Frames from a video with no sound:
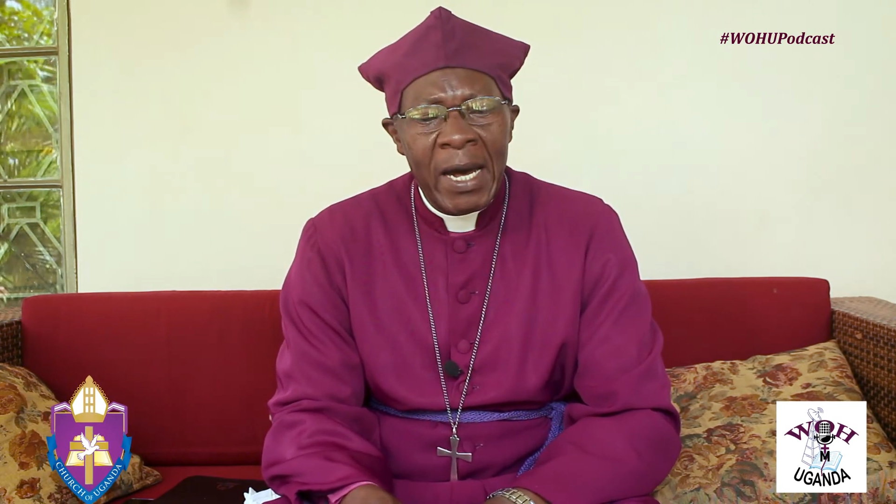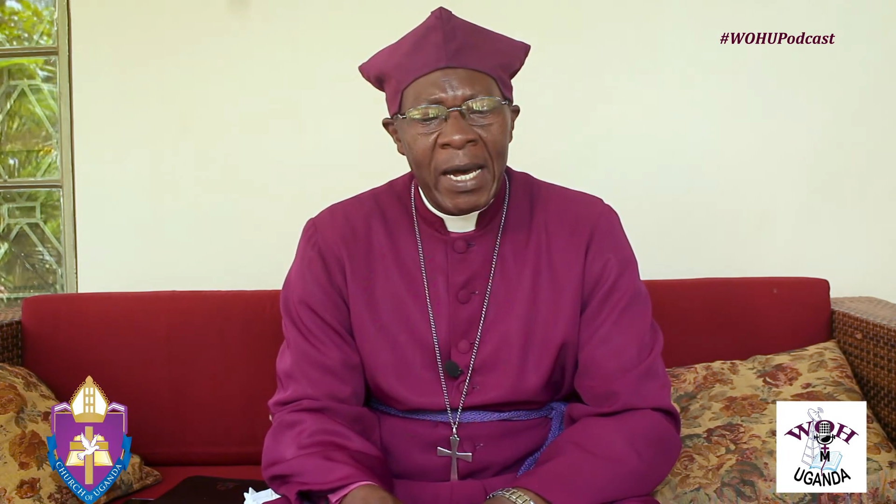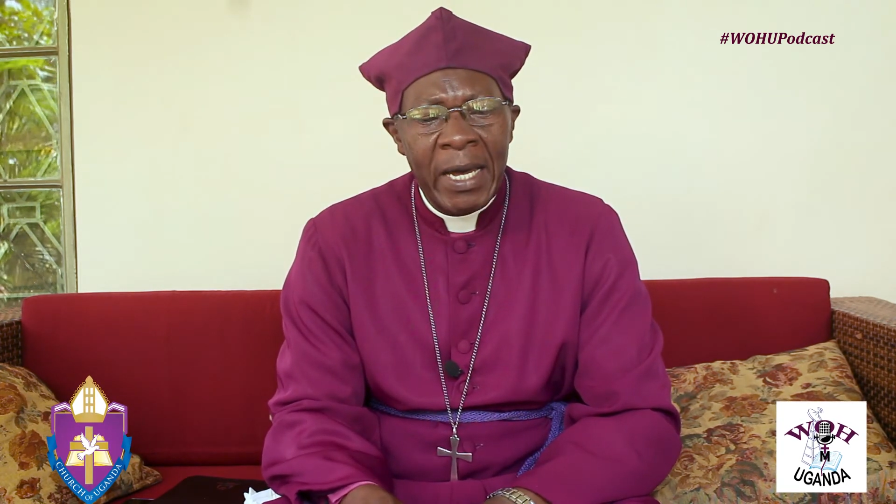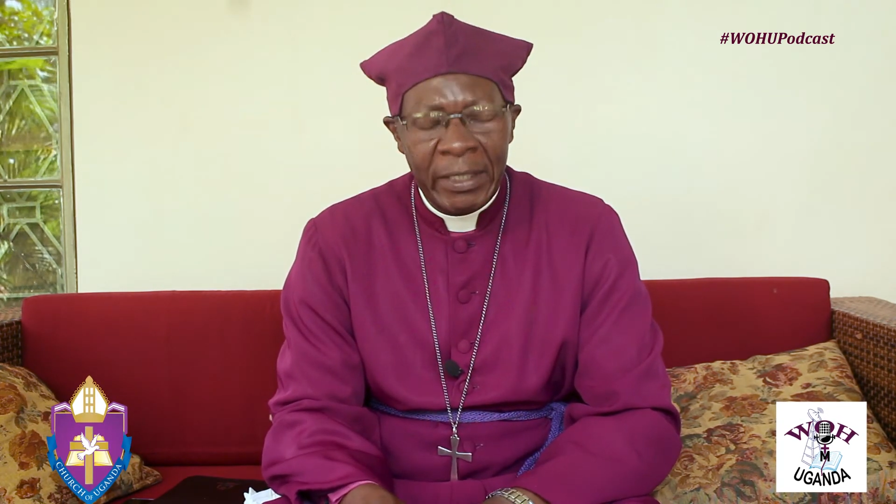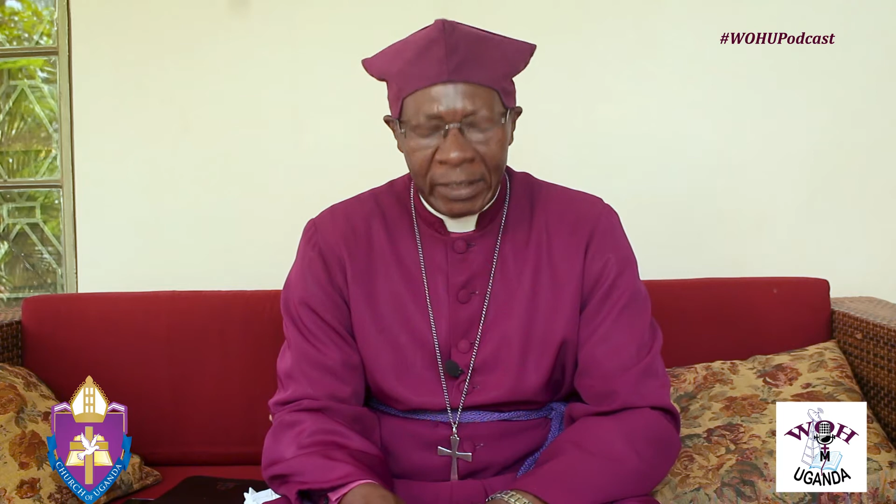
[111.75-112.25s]

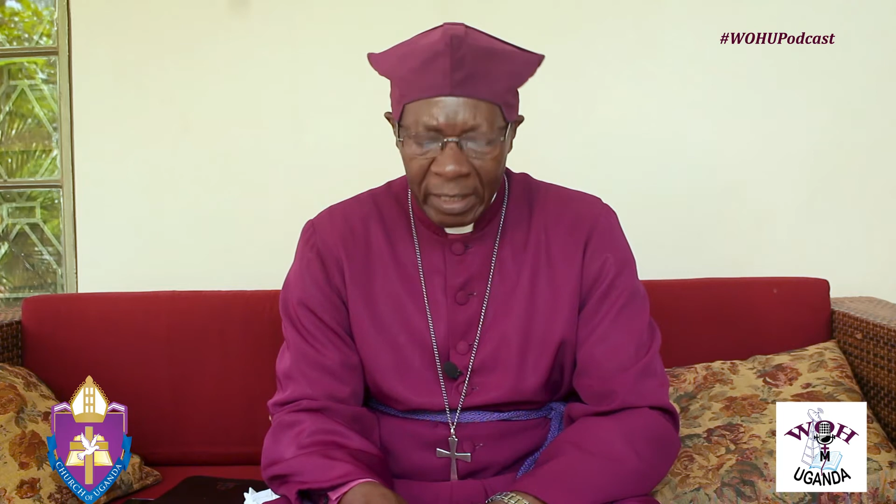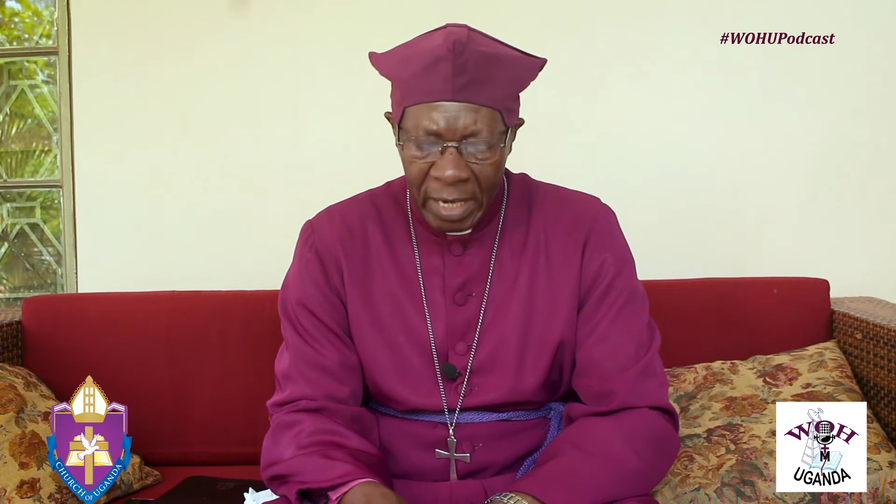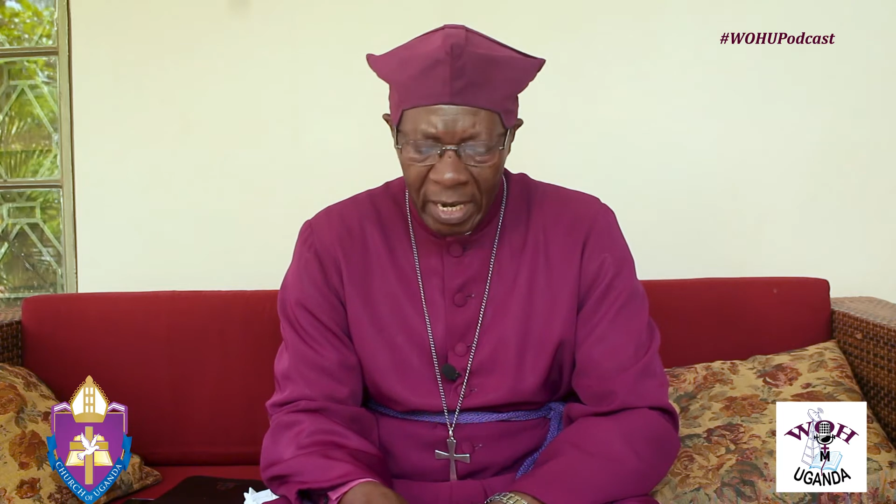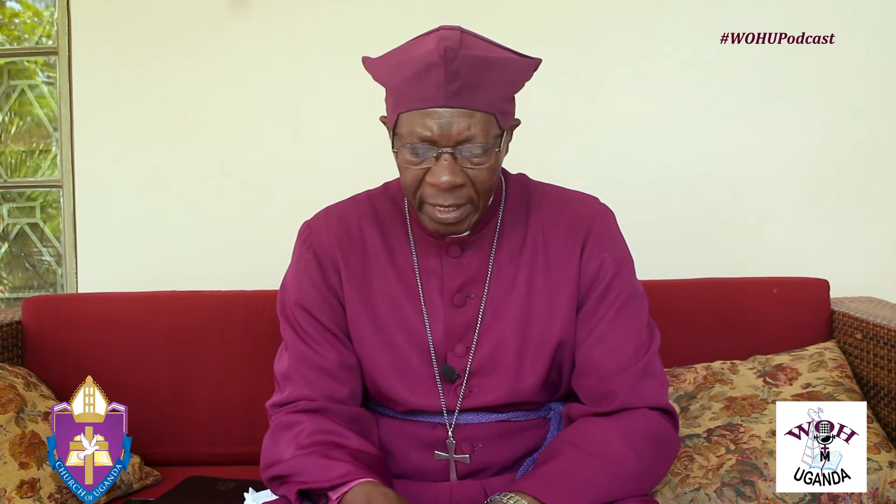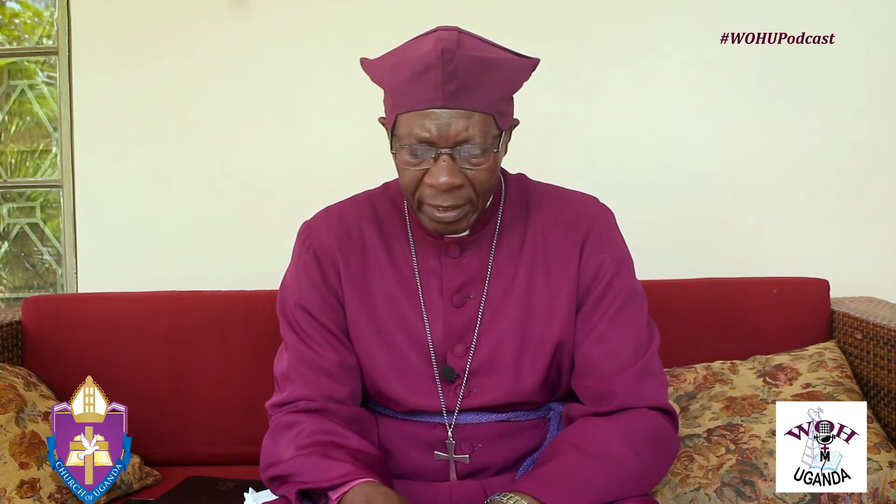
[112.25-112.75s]

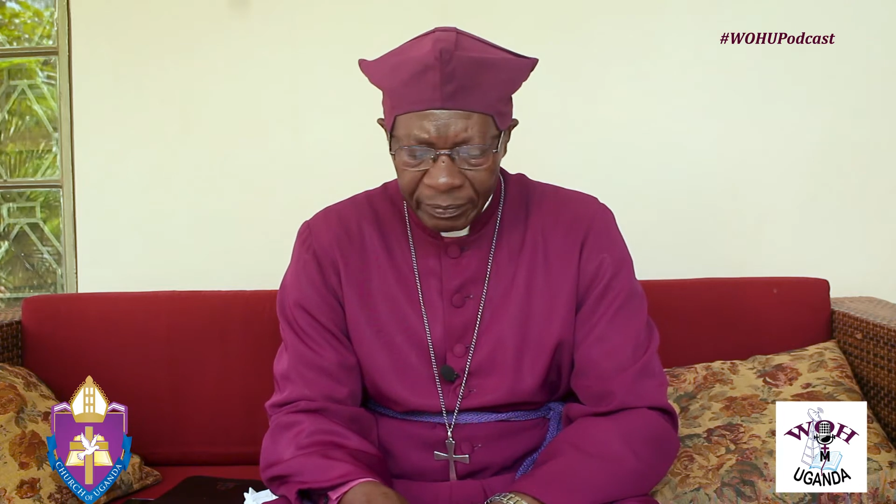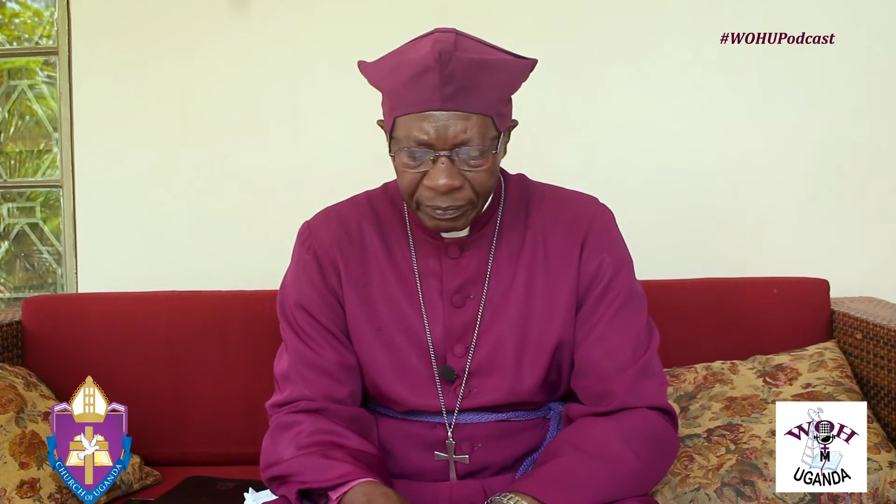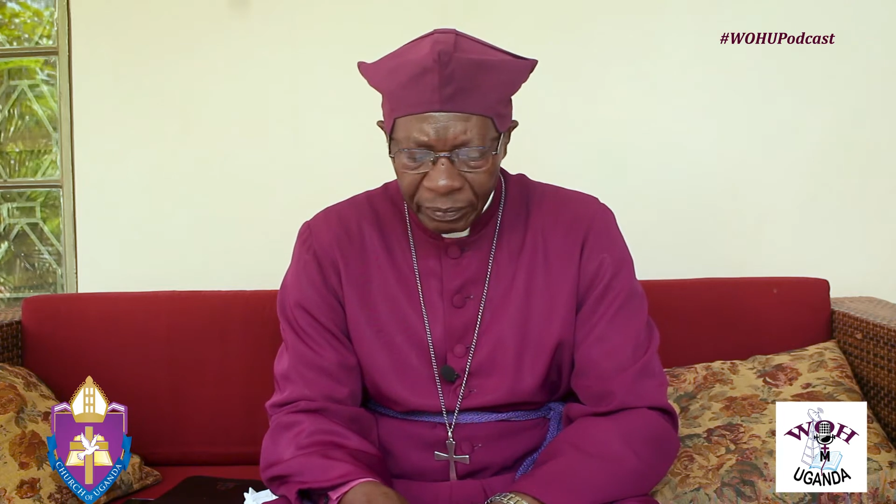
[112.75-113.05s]
Hezekiah.